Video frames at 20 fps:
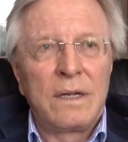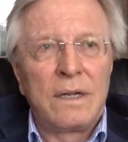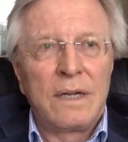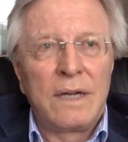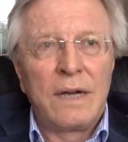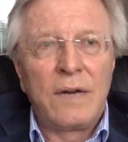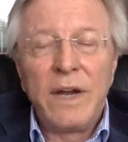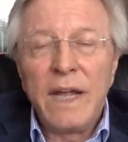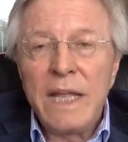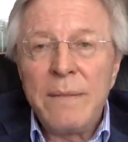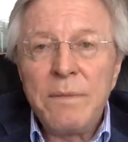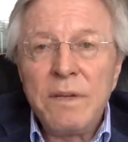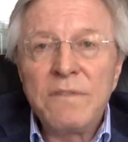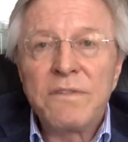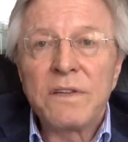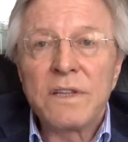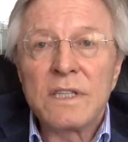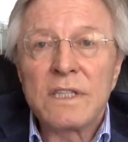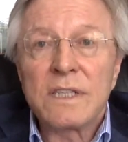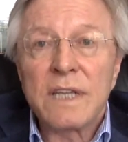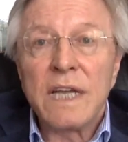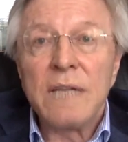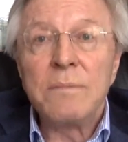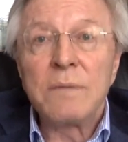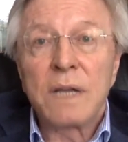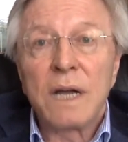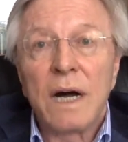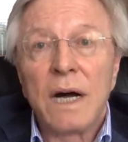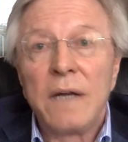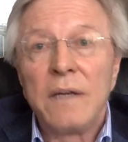are aiming for the same
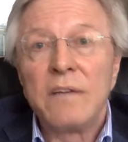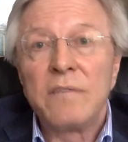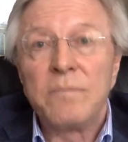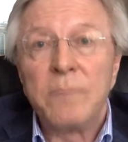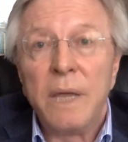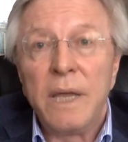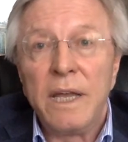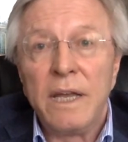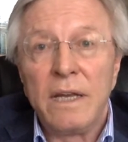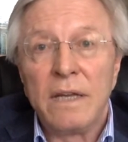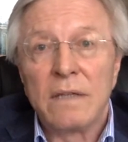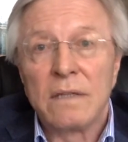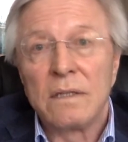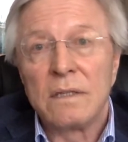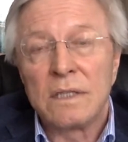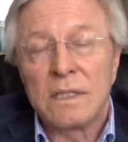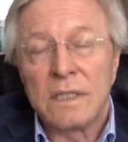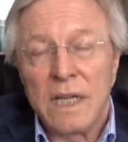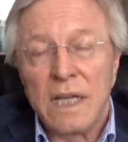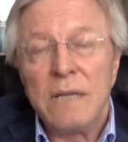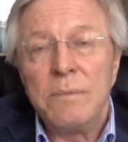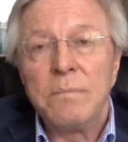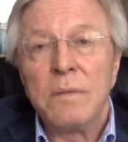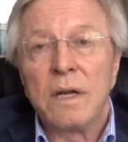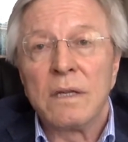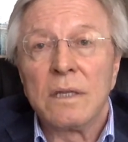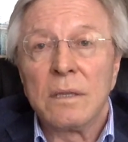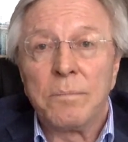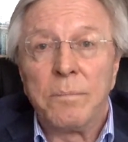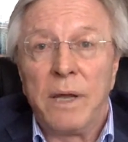kind of pain, and
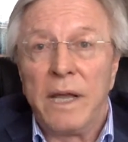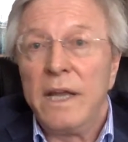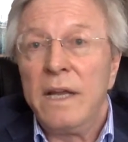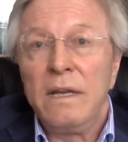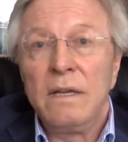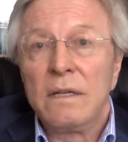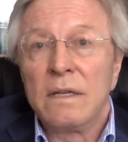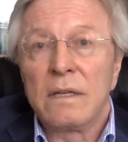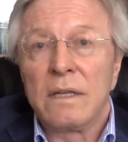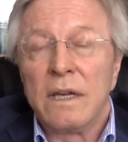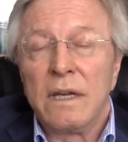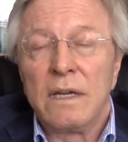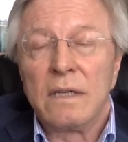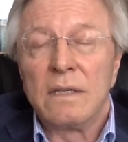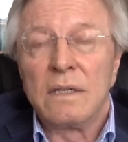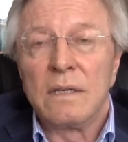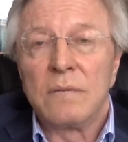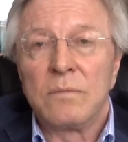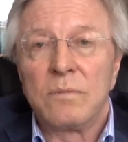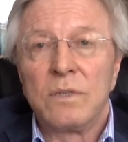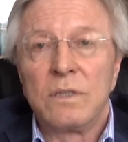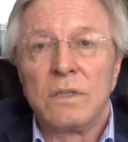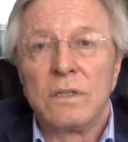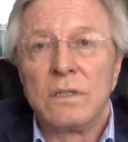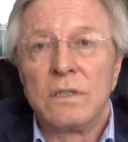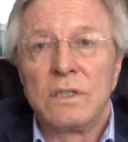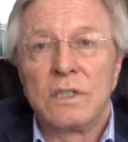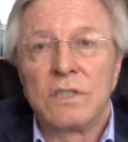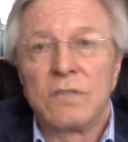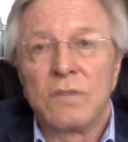the pain that they end up with, the
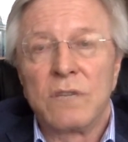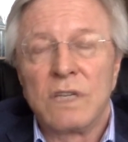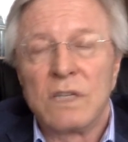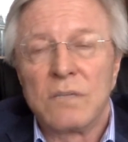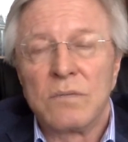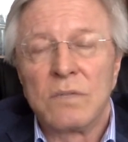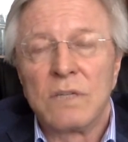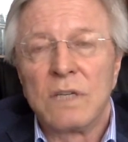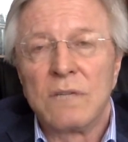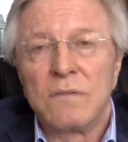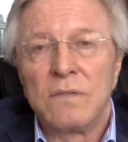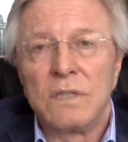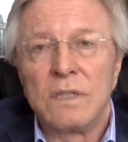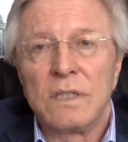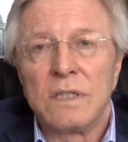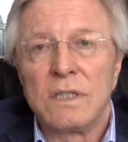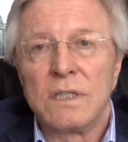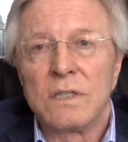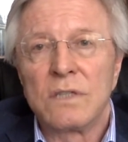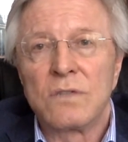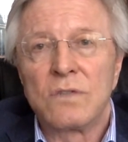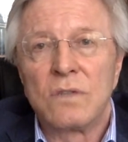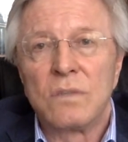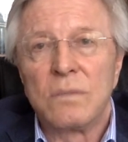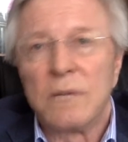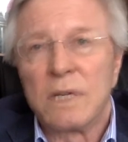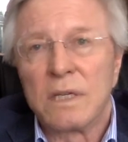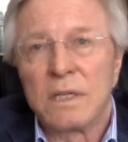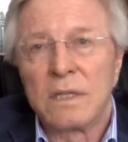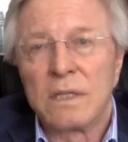distress, whatever it is, the
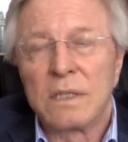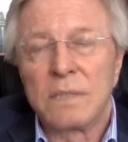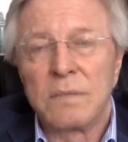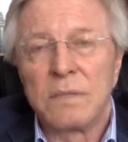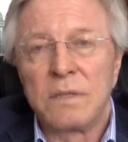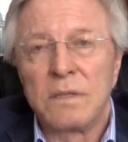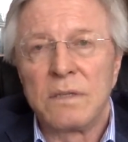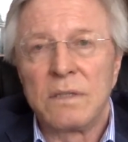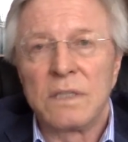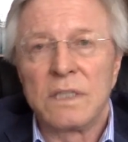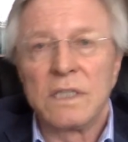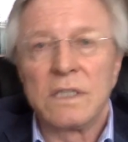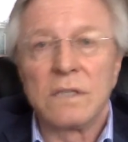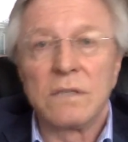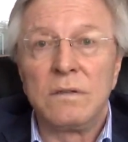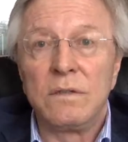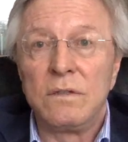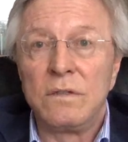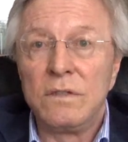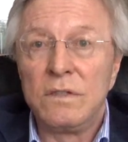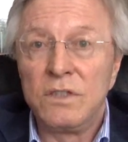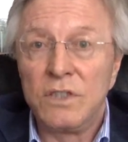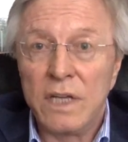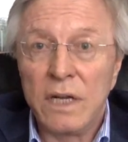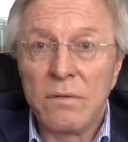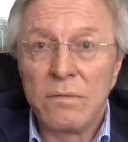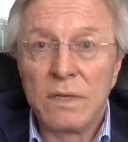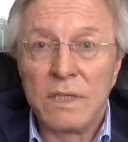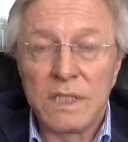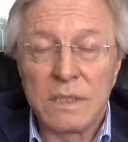traumatic experience, is
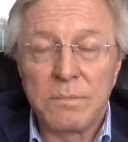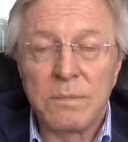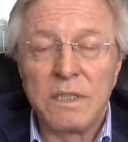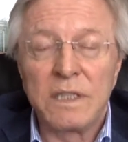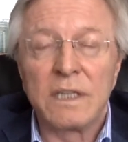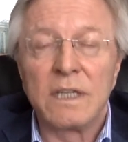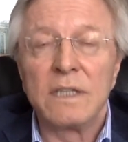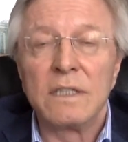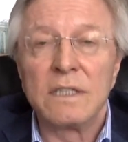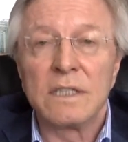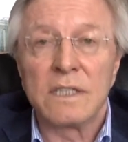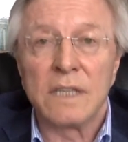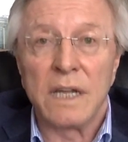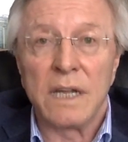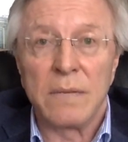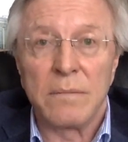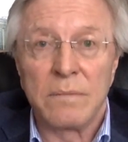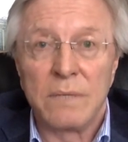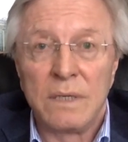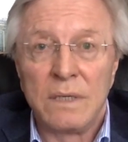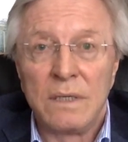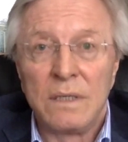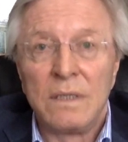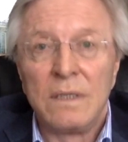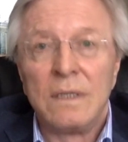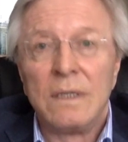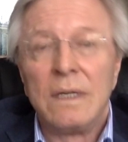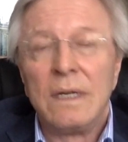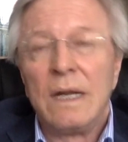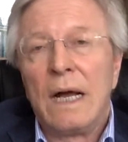generally speaking the same.
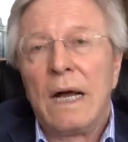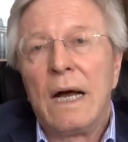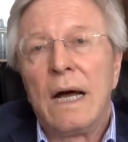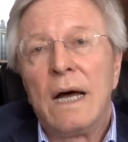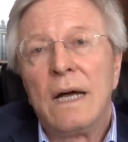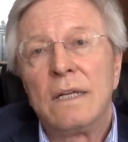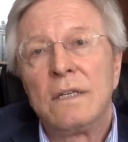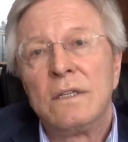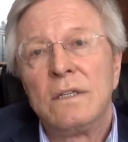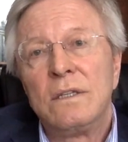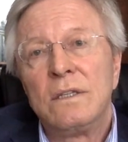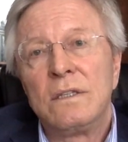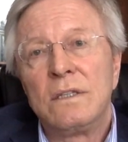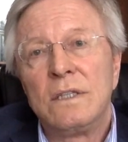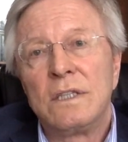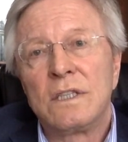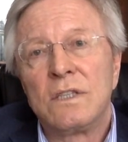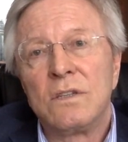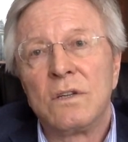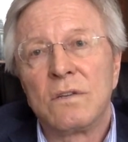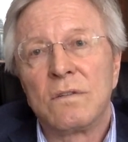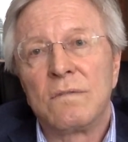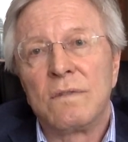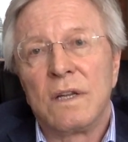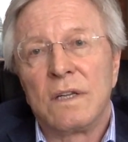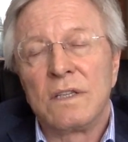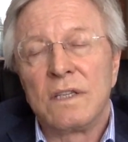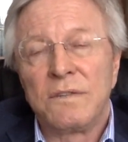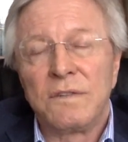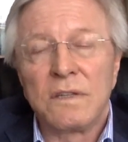And it's not
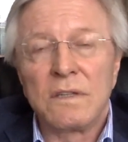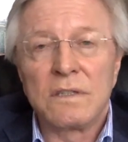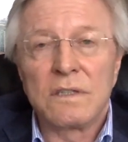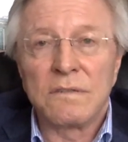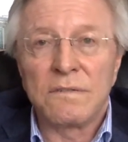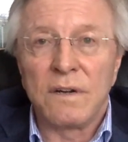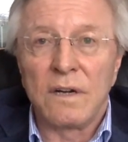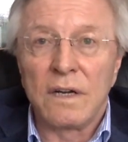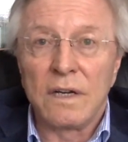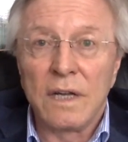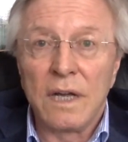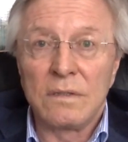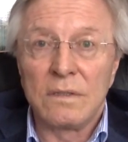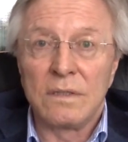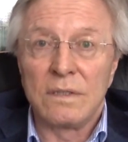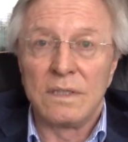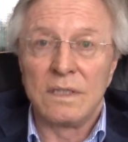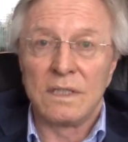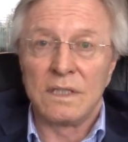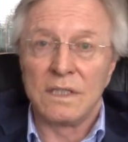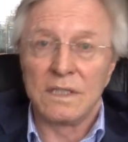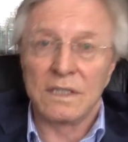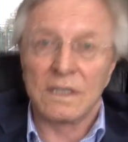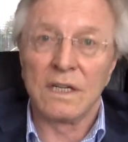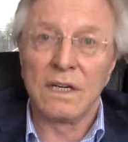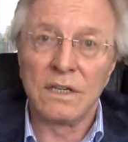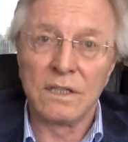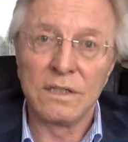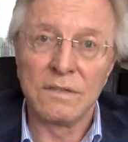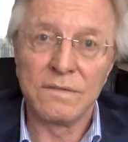that difficult to find out that this is
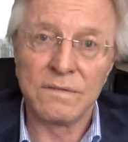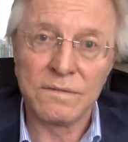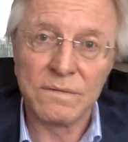kind of